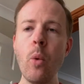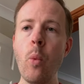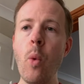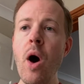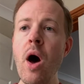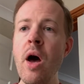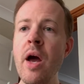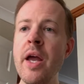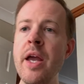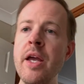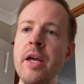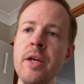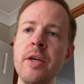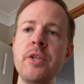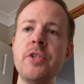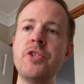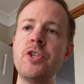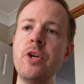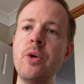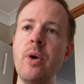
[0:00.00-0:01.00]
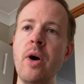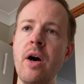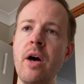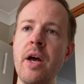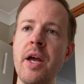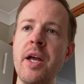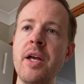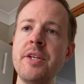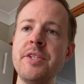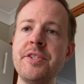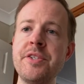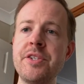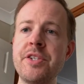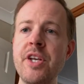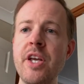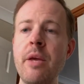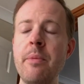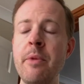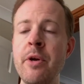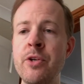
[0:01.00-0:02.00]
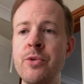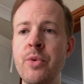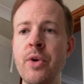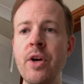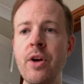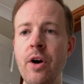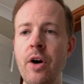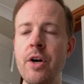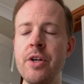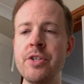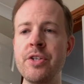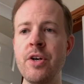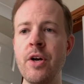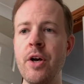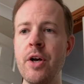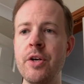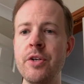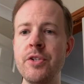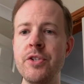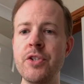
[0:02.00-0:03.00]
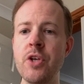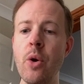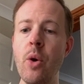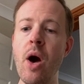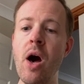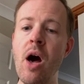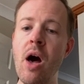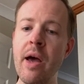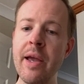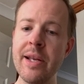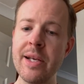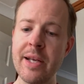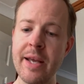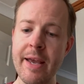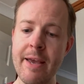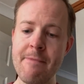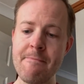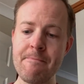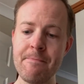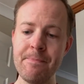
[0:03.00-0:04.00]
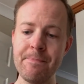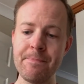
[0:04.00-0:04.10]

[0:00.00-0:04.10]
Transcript: Why do I esteem and regard her so highly?